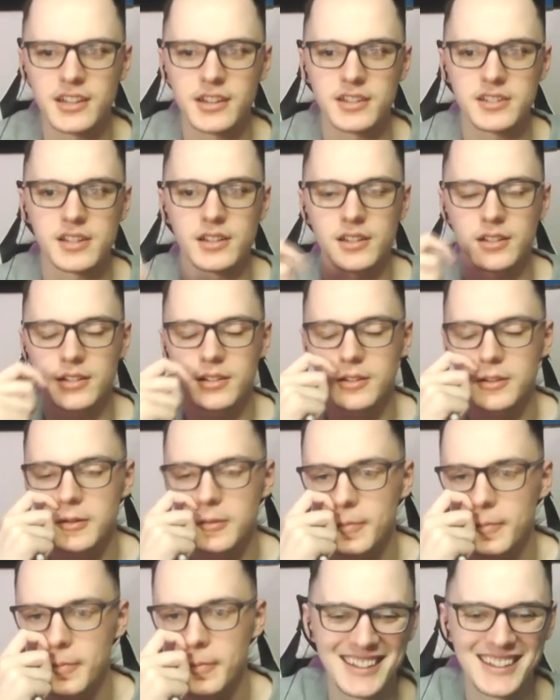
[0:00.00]
Hinata.
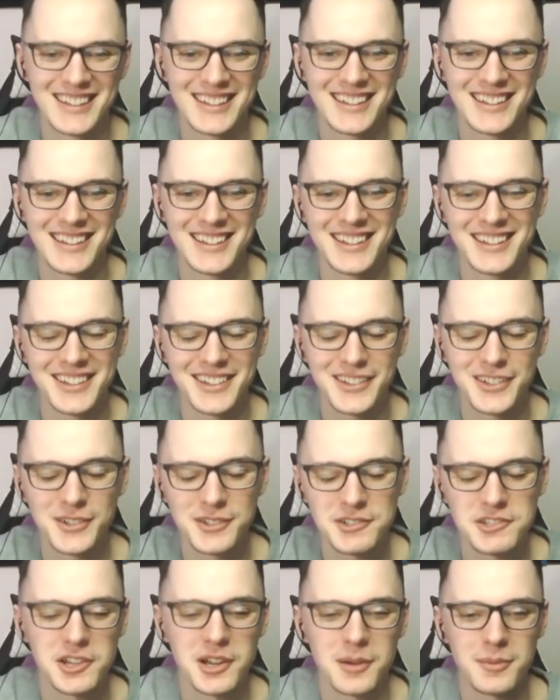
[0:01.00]

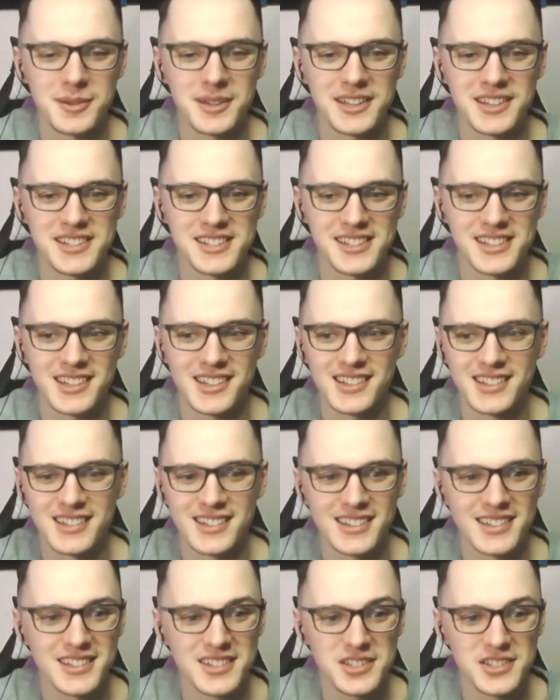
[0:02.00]
Good job, Hinata.